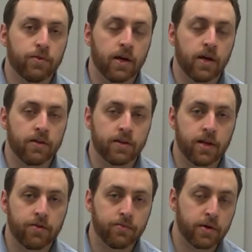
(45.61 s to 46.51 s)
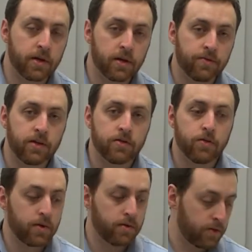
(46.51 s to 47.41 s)
the area where you're living
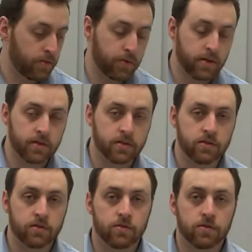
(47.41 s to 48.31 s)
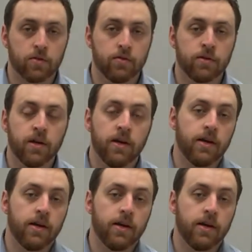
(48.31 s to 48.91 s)
or where this is installed